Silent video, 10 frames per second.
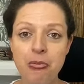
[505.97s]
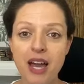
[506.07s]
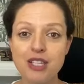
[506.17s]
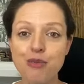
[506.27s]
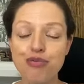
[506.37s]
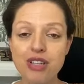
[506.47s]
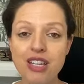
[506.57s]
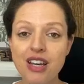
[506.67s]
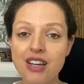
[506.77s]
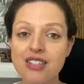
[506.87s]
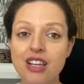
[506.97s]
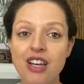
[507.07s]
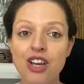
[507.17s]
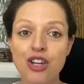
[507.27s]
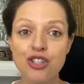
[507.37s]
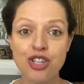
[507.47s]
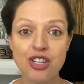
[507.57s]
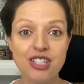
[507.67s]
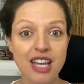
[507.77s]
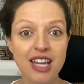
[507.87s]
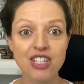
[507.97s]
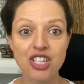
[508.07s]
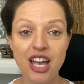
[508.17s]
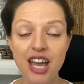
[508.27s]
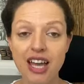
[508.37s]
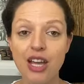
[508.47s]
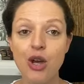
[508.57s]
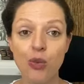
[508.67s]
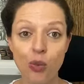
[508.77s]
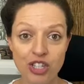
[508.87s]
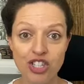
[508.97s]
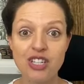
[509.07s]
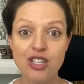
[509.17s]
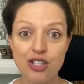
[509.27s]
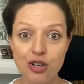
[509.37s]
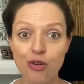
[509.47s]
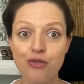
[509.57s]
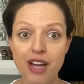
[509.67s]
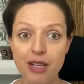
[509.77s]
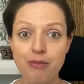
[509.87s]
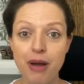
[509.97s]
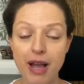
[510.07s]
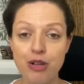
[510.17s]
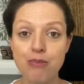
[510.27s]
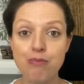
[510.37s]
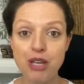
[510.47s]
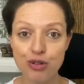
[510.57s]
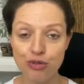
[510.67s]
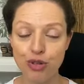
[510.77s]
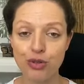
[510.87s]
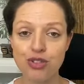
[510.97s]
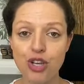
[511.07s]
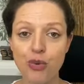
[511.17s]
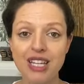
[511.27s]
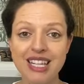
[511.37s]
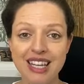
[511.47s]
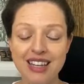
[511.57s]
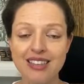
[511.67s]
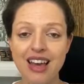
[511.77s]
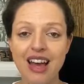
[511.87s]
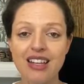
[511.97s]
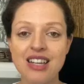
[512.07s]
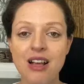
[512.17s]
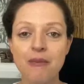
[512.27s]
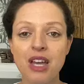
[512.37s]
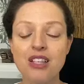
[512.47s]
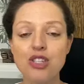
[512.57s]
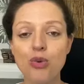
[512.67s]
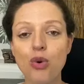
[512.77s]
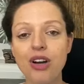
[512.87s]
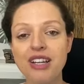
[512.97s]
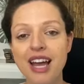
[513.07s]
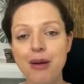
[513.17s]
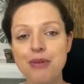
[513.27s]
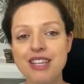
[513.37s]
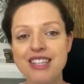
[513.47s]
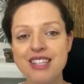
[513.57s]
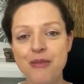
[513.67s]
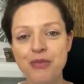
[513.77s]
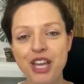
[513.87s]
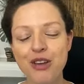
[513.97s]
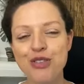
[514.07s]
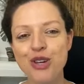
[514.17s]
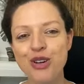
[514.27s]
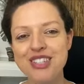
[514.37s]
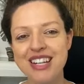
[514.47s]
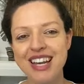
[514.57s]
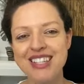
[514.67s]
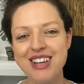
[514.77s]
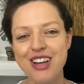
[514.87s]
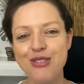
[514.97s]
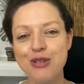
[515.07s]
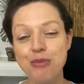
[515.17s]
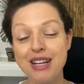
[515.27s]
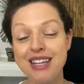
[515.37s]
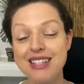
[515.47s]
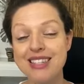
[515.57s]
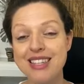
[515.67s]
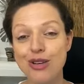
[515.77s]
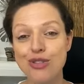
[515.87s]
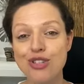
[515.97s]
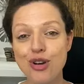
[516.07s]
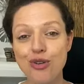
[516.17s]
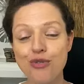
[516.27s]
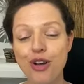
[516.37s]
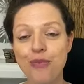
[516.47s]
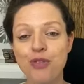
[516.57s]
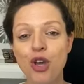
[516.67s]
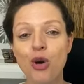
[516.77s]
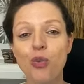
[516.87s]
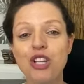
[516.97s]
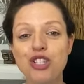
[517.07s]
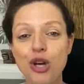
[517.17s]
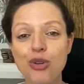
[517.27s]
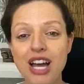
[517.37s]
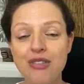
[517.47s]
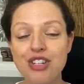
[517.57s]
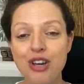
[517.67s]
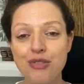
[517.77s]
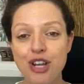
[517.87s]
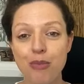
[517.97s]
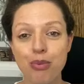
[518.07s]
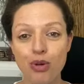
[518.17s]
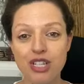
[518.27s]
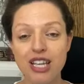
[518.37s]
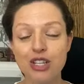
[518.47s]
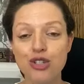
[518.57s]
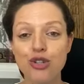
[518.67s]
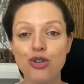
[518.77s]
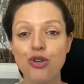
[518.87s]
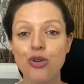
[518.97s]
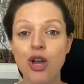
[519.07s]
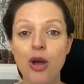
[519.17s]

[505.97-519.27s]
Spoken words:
as a precursor to DHEA, which is a sulfate-bound mineral. So we need that. And so what can happen is, if the oxalates kind of deplete and steal the sulfur, we don't have enough in our body to